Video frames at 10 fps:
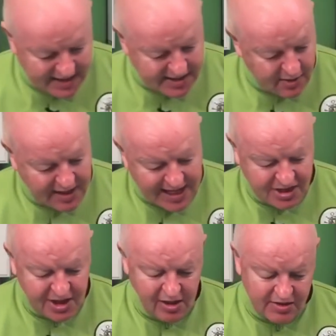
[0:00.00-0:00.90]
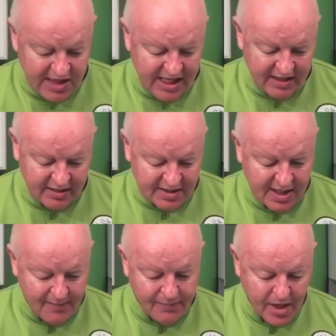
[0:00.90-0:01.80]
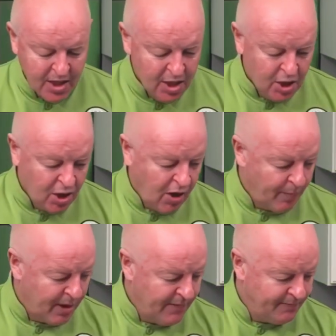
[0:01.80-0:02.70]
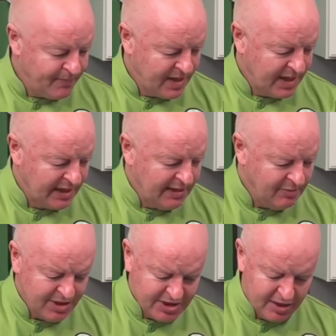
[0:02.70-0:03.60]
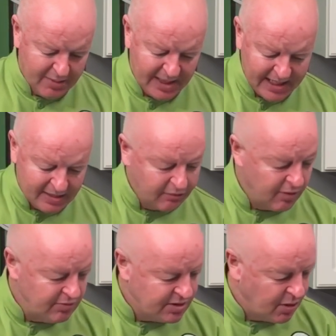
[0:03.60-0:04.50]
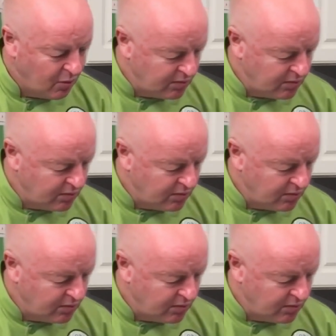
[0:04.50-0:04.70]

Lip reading: So I'll actually use here some copper color, which is a little bit like the rose gold